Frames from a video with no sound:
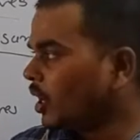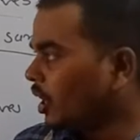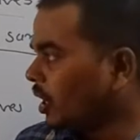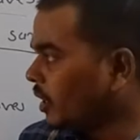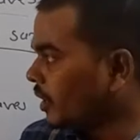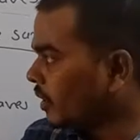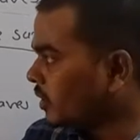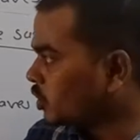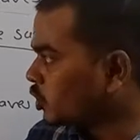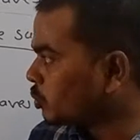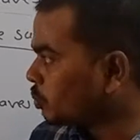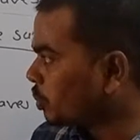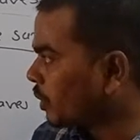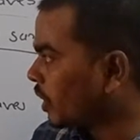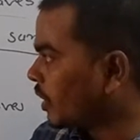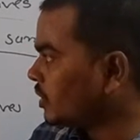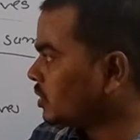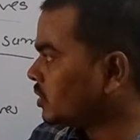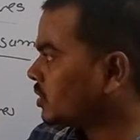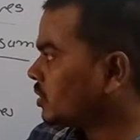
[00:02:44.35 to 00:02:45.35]
in
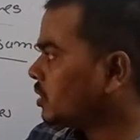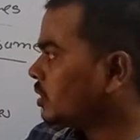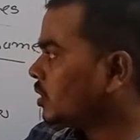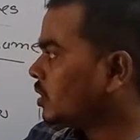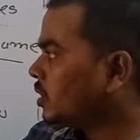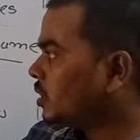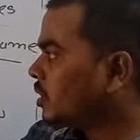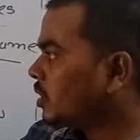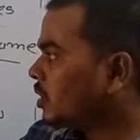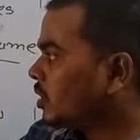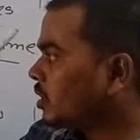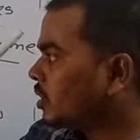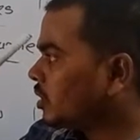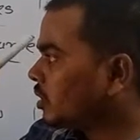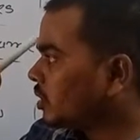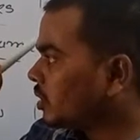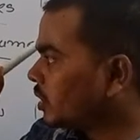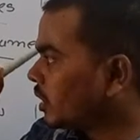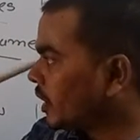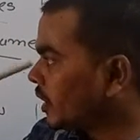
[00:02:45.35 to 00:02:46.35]
space,
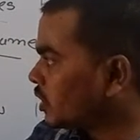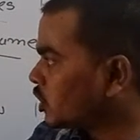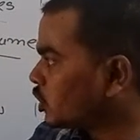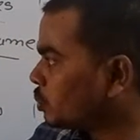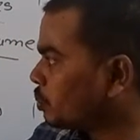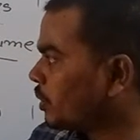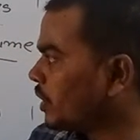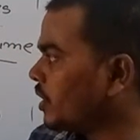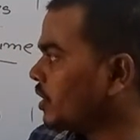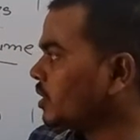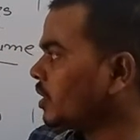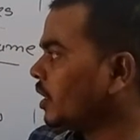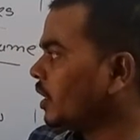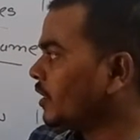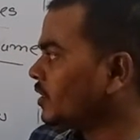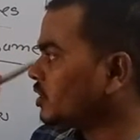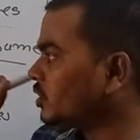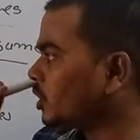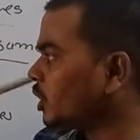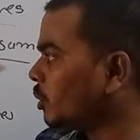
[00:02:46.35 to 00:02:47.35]
their speed is